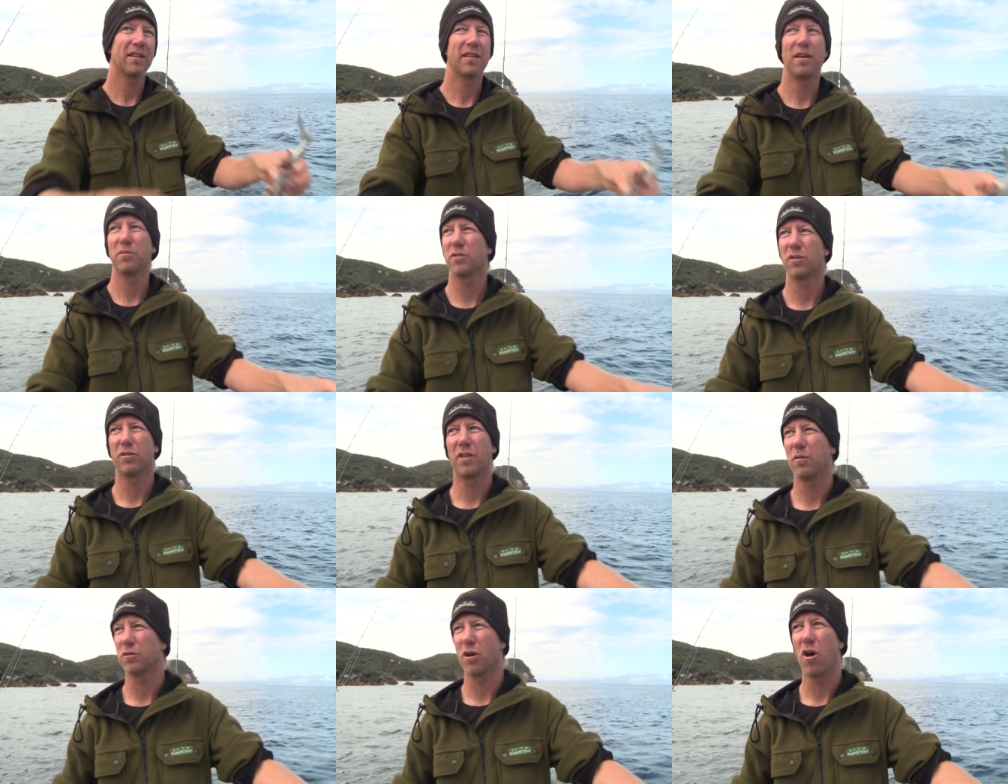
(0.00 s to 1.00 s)
That was a
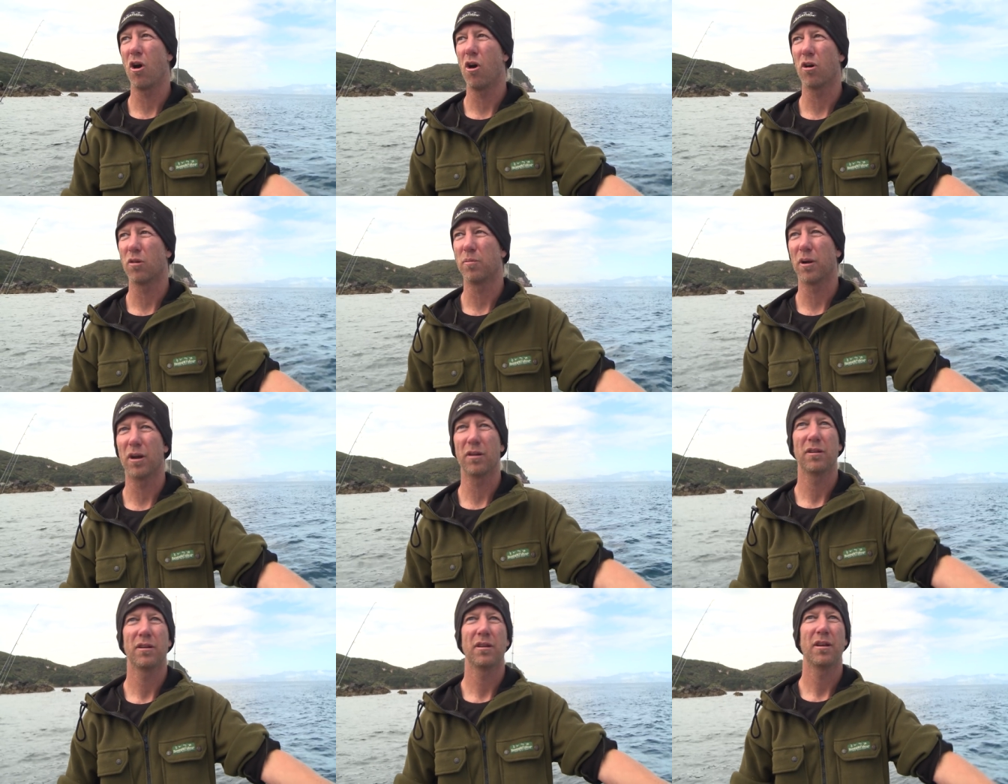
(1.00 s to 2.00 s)
that was a hog, bro.
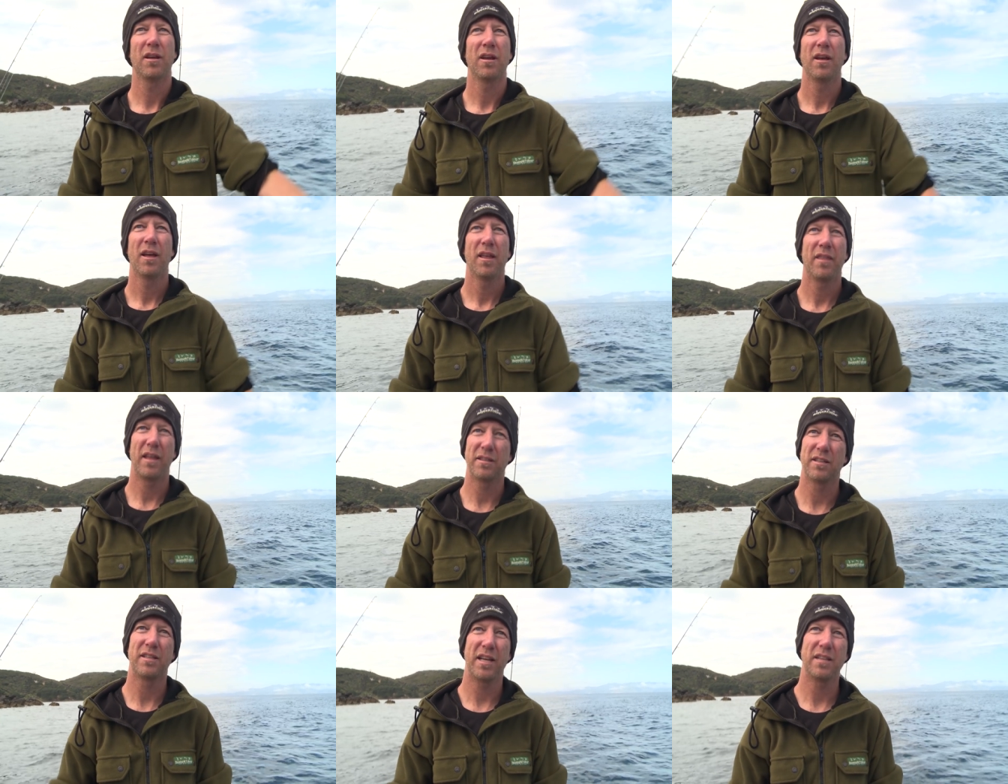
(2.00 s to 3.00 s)
No, no, that was. That is
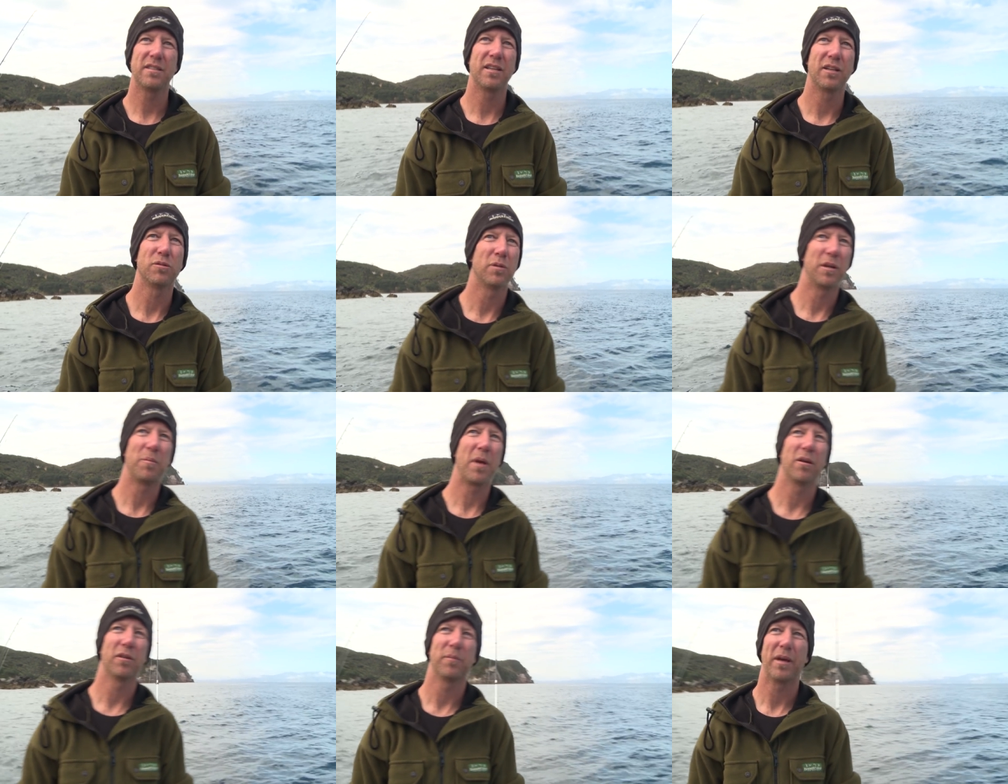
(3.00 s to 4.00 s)
a dead set twenty
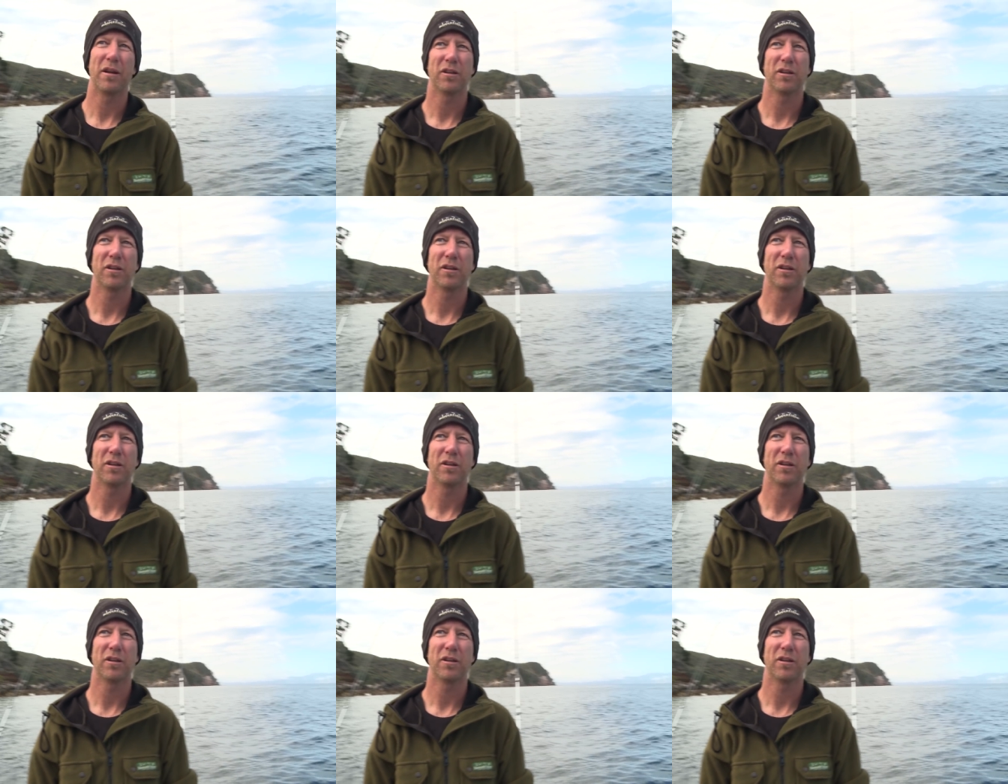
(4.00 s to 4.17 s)
pounder, man.